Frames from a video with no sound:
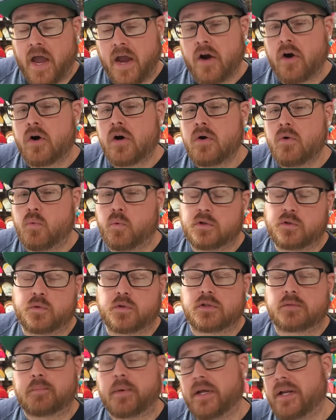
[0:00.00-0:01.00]
era, which
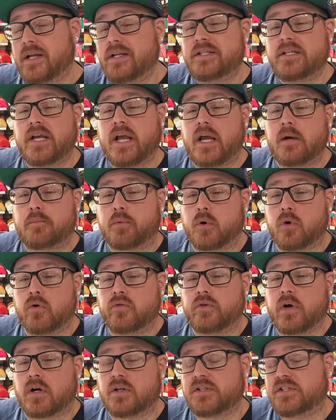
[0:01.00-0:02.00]
was PDGA
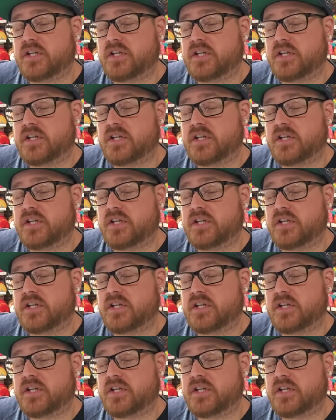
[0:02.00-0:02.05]
approved on